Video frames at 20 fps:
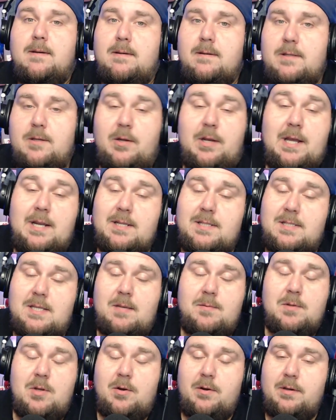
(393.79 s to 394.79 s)
you're going to see
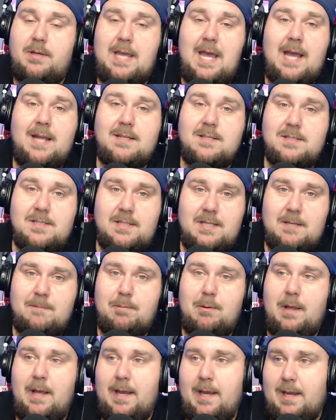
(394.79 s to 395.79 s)
them during Cactus League
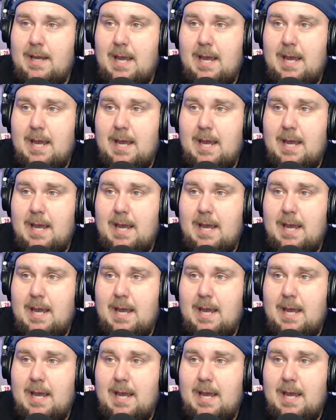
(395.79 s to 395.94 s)
play,